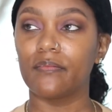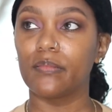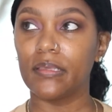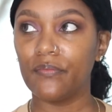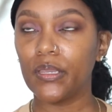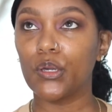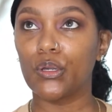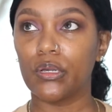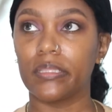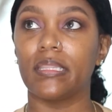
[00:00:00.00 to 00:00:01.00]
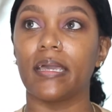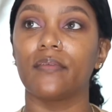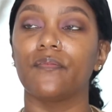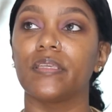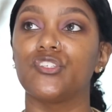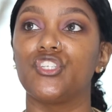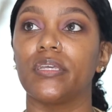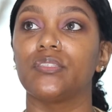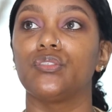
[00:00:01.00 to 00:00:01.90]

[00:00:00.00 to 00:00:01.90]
living a good life, is just